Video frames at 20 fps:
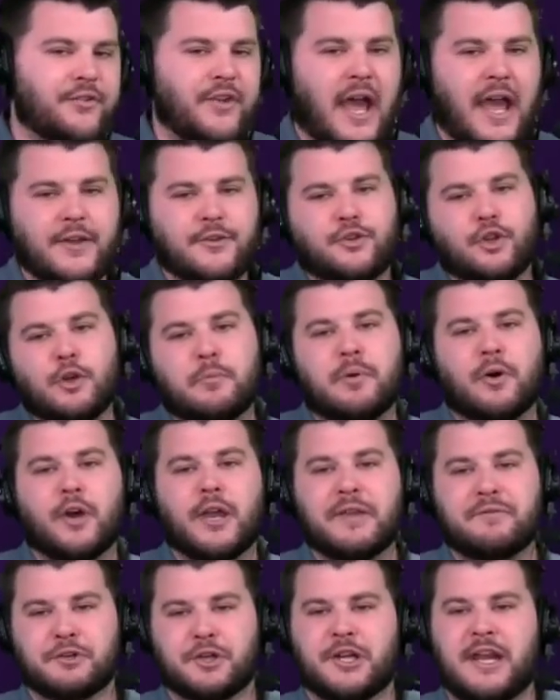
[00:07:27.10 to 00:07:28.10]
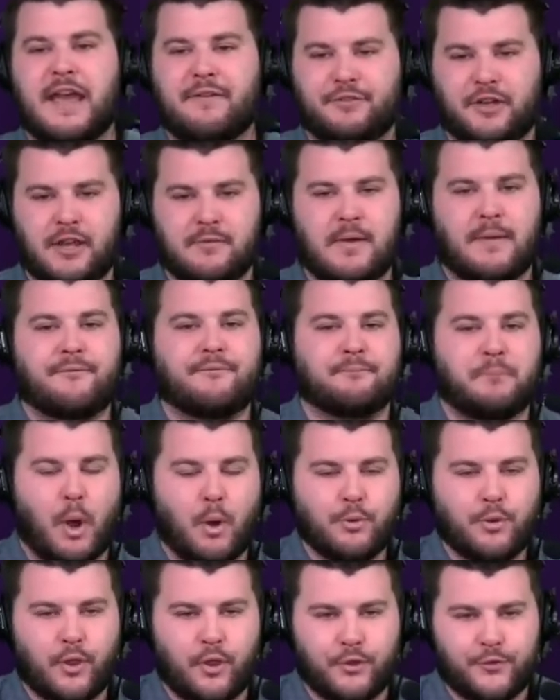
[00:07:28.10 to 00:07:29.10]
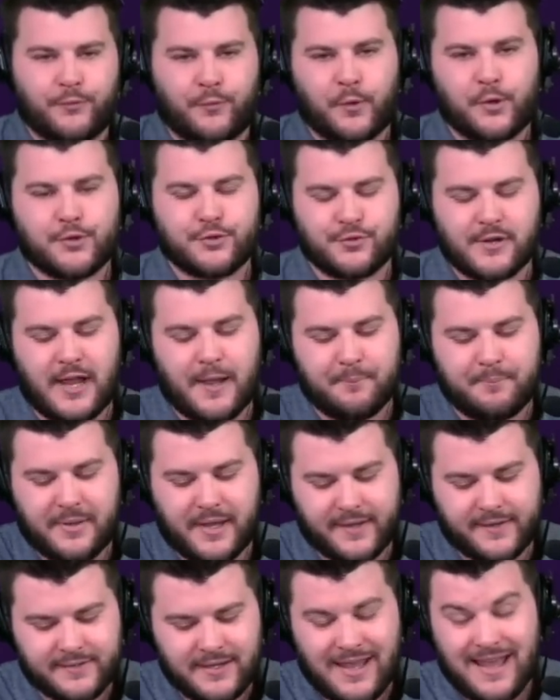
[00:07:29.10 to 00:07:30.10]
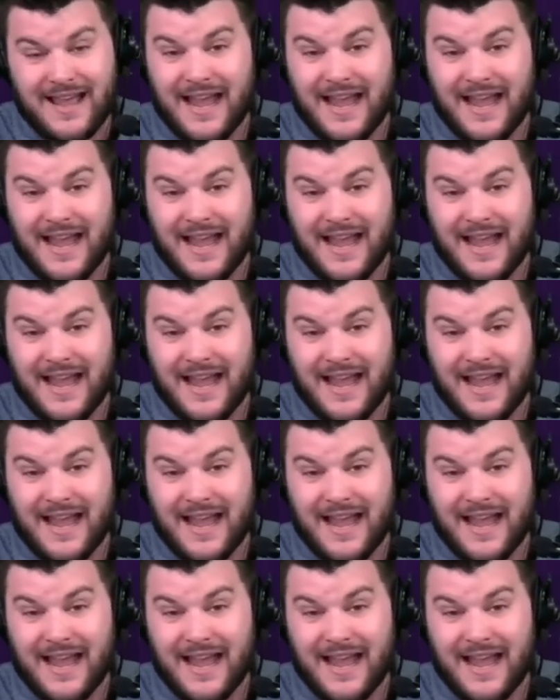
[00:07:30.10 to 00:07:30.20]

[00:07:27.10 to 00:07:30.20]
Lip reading: I do believe you're going to have to give up both of those first-round picks.